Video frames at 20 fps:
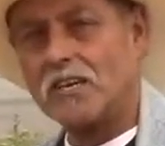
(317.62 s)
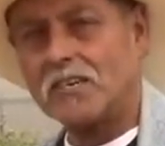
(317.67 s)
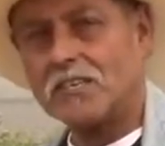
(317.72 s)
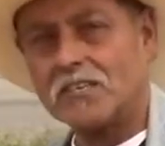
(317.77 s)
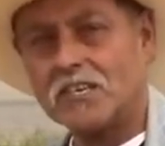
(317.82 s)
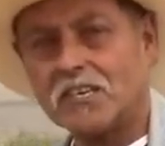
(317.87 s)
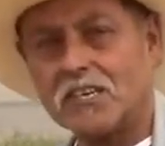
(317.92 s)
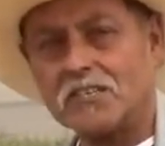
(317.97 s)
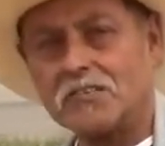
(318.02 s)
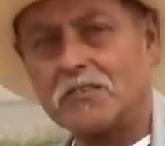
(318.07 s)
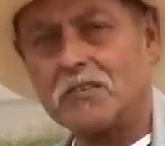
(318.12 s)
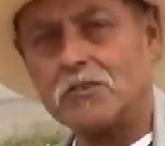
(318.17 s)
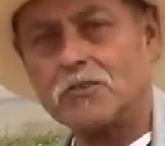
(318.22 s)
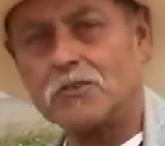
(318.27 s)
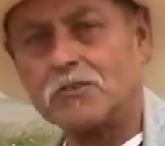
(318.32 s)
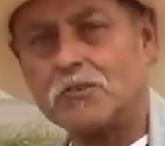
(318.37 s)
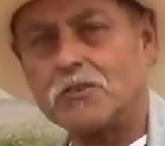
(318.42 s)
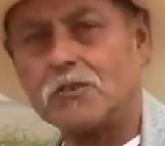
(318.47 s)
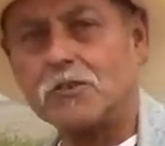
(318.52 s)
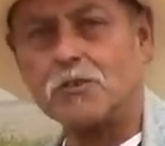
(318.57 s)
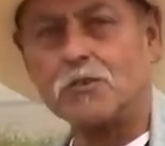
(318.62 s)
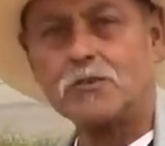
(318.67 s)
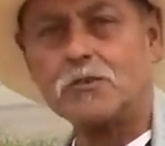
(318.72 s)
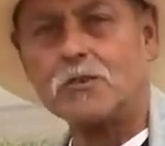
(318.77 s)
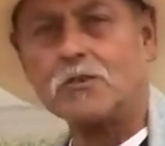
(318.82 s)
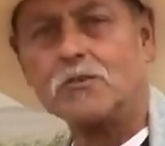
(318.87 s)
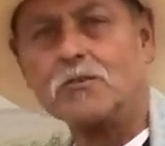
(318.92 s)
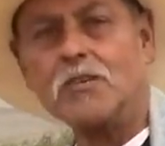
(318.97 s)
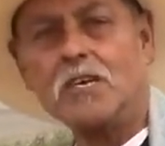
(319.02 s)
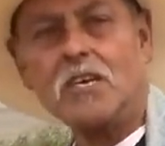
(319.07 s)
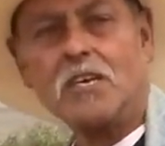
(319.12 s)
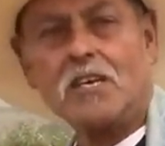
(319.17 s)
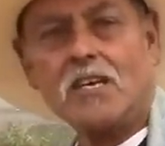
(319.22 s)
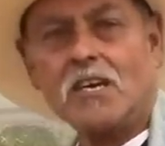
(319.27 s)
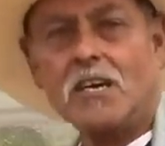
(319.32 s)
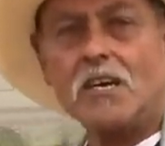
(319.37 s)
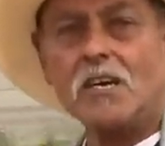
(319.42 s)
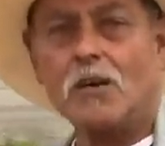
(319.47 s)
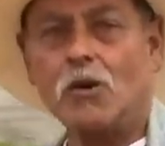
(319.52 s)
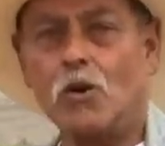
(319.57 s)
and continues to do so.
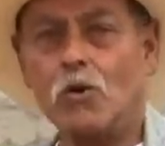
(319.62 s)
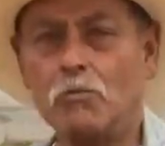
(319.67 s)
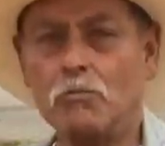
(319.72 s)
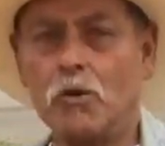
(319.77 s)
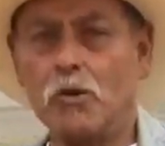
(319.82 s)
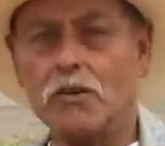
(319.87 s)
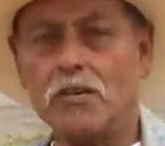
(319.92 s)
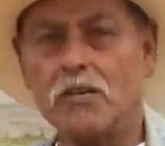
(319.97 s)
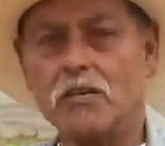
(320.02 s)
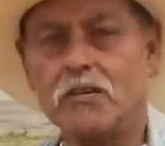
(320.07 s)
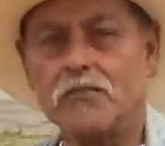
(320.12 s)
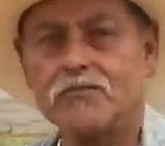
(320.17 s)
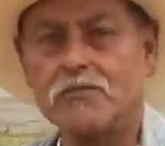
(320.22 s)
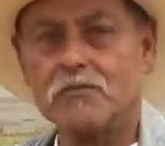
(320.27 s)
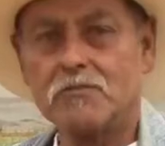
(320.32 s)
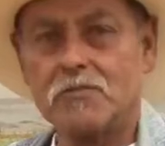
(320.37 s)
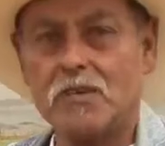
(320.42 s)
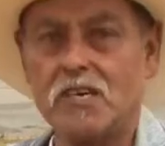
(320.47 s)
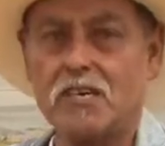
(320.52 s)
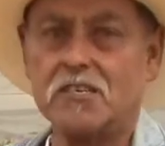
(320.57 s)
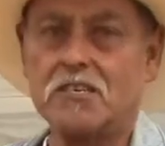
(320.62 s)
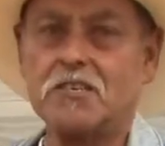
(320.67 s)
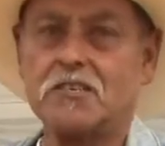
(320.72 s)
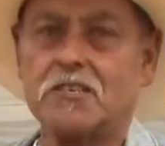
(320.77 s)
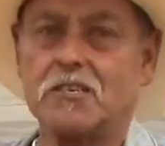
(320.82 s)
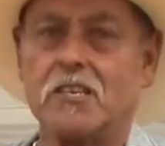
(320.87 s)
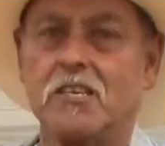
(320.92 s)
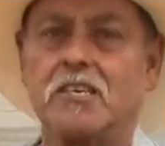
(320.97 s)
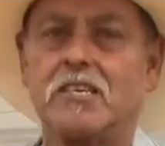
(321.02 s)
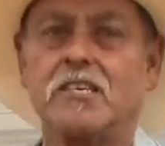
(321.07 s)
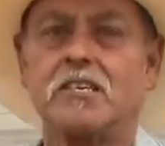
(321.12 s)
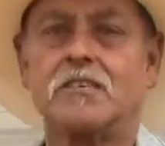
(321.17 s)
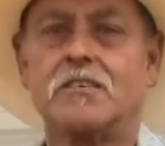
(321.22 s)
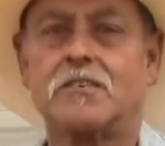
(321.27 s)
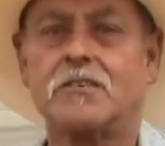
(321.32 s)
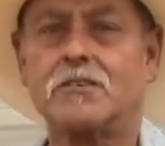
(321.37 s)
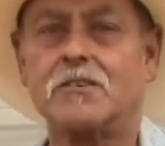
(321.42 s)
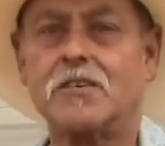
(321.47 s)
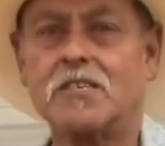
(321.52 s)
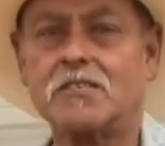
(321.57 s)
homeboy here from East Salinas,
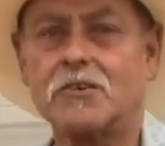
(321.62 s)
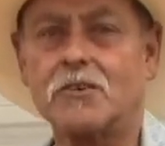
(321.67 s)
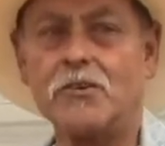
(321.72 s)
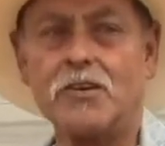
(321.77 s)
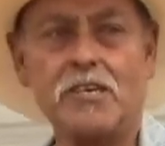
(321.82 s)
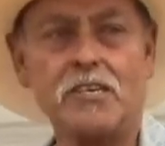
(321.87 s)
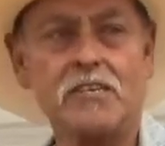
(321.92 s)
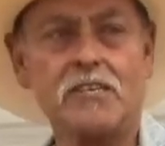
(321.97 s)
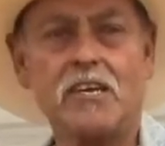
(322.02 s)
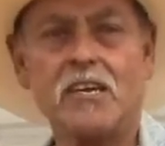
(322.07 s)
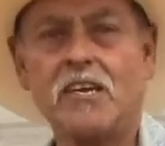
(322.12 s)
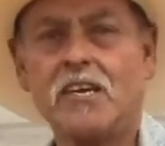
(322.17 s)
so that's great.